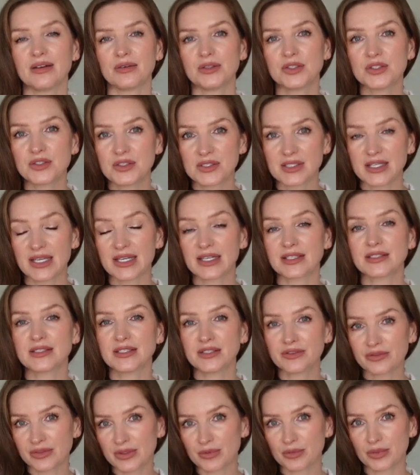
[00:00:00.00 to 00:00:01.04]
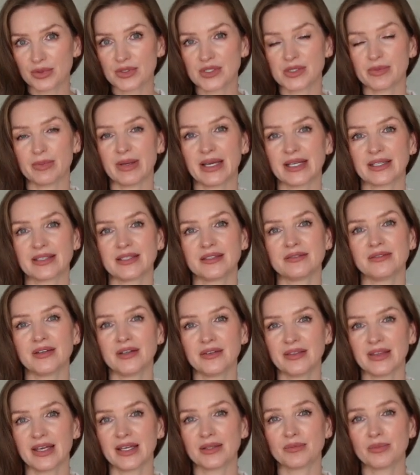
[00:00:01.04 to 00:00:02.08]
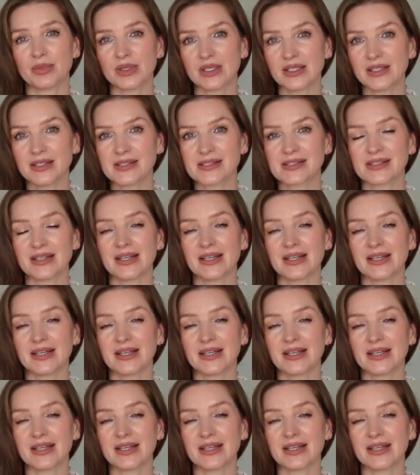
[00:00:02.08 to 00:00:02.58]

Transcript: You just get a different perspective on that piece.